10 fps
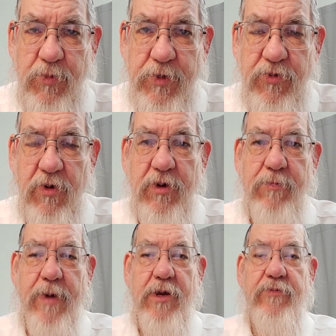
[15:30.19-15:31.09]
talking
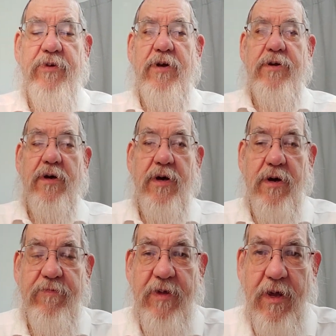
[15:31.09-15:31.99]
about over here an
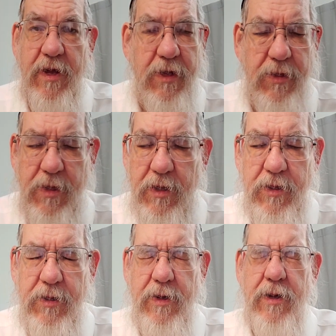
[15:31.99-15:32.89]

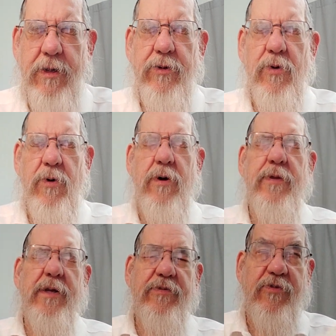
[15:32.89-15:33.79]
awe
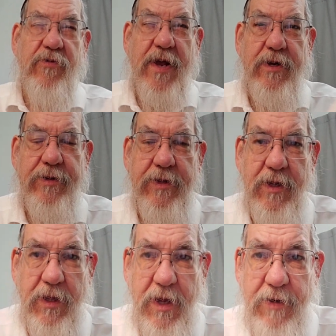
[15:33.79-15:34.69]
that's greater than
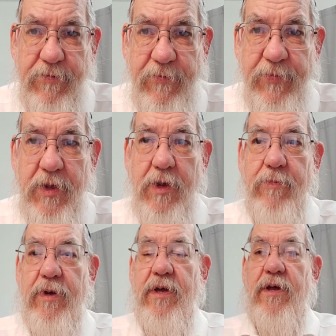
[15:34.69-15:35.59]
the love.
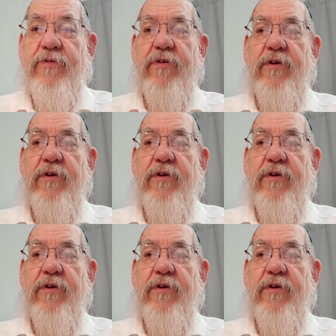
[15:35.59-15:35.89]
The